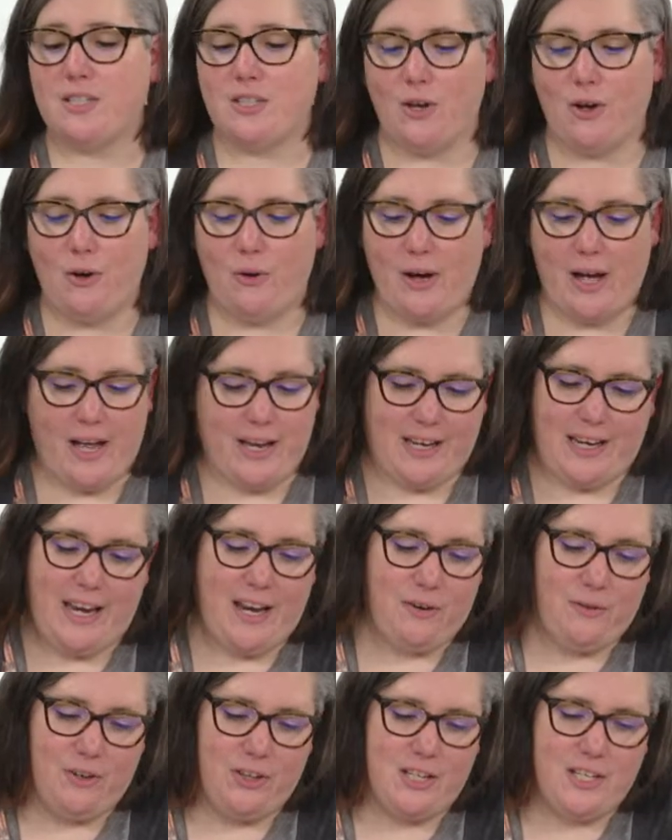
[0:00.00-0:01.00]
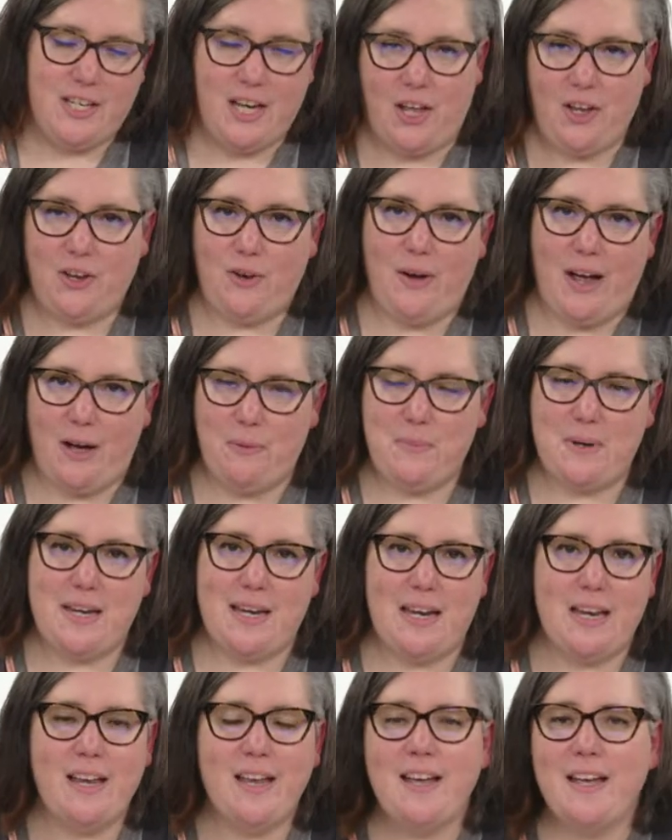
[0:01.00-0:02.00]
So I can't really tell you how
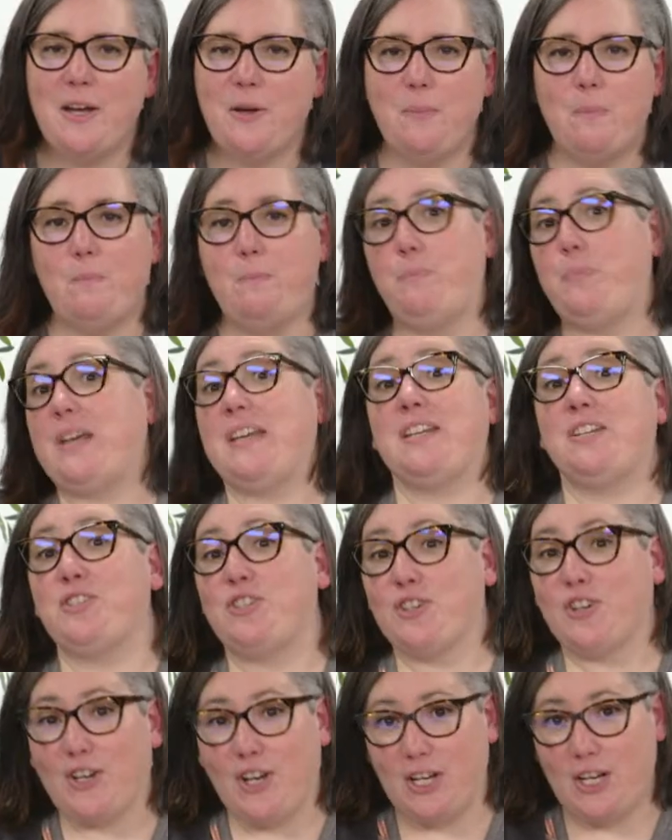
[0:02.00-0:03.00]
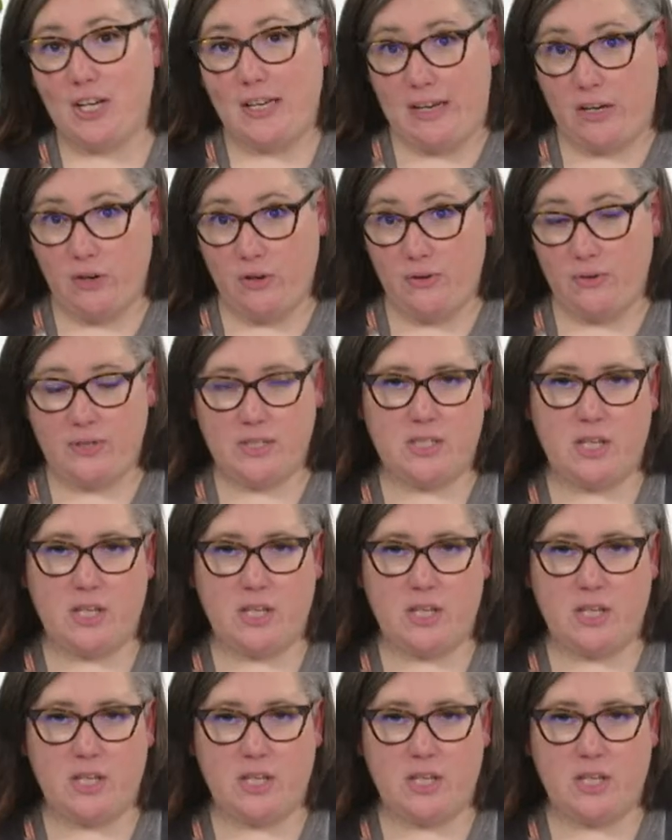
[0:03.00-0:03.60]
many beads you're going to use.